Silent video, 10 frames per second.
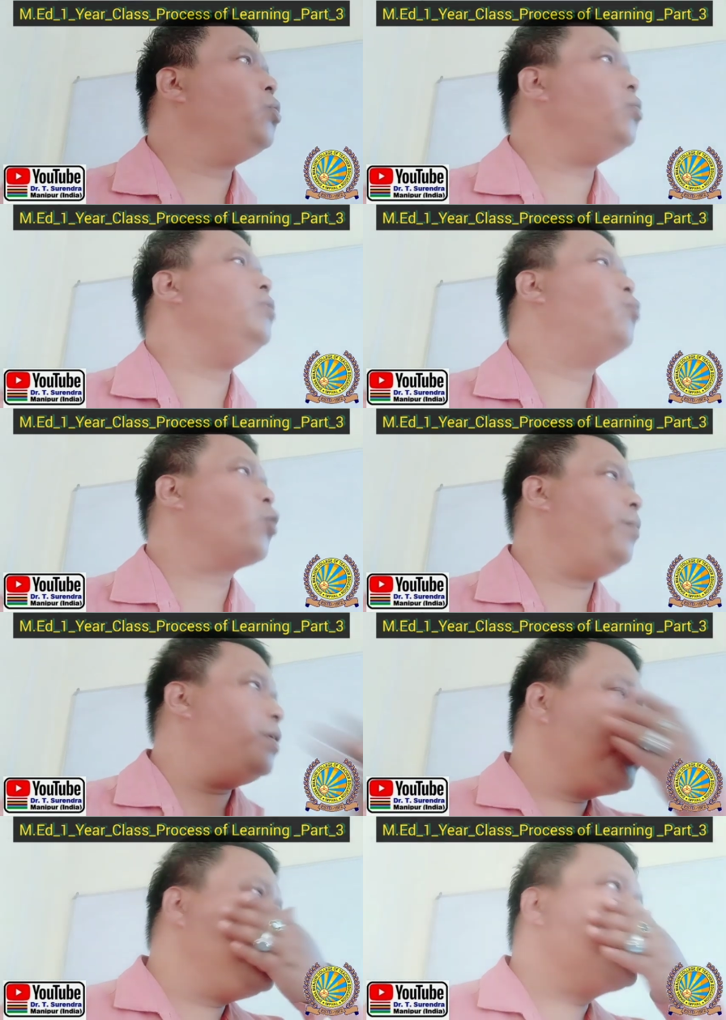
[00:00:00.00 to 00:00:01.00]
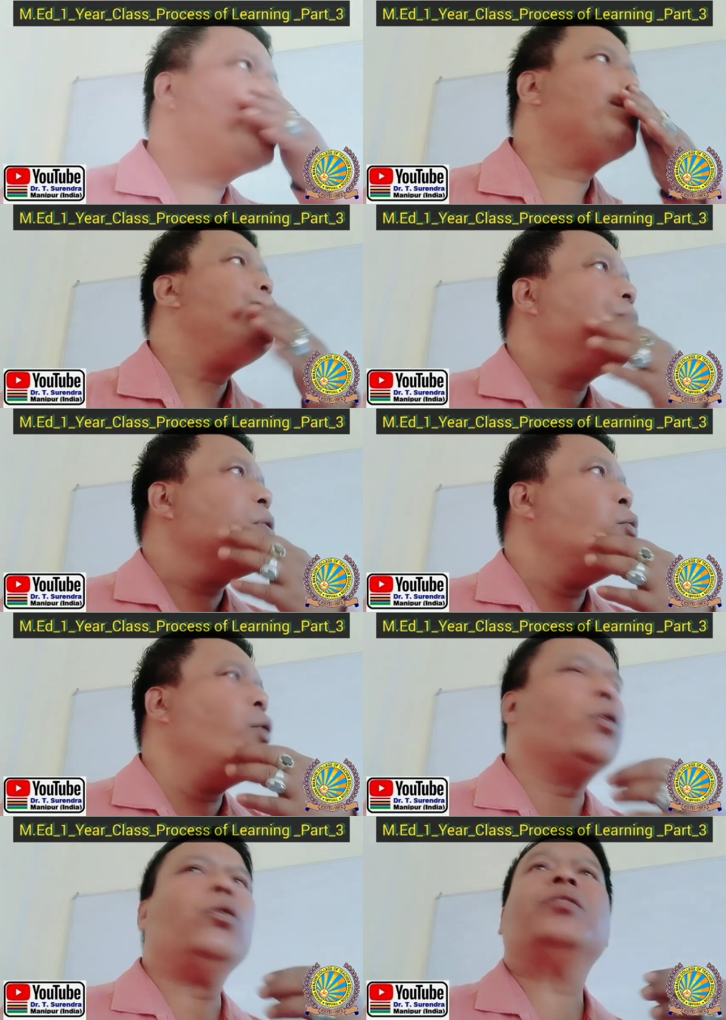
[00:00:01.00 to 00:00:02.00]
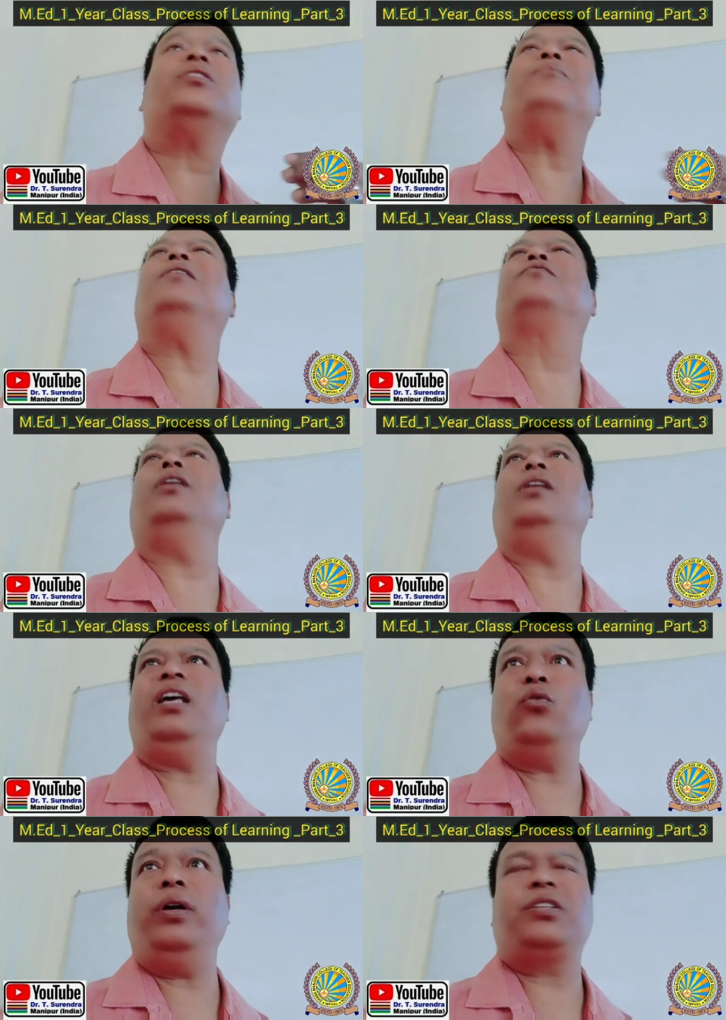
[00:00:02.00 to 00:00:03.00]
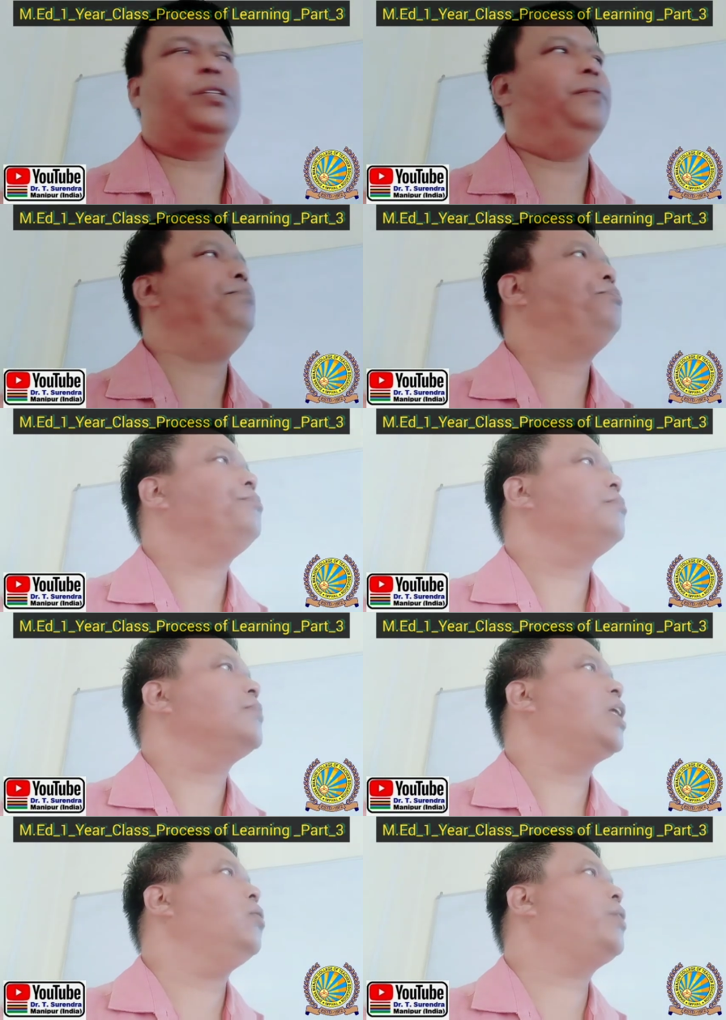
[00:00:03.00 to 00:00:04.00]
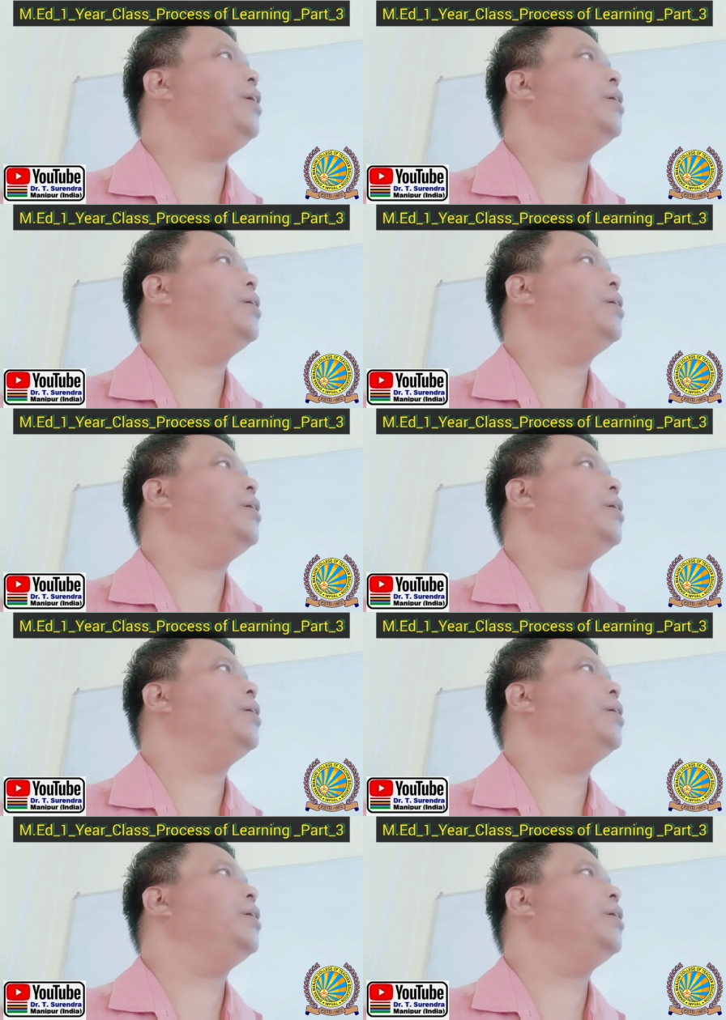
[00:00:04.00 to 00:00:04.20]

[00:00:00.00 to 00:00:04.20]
information, we cannot develop the language. Okay.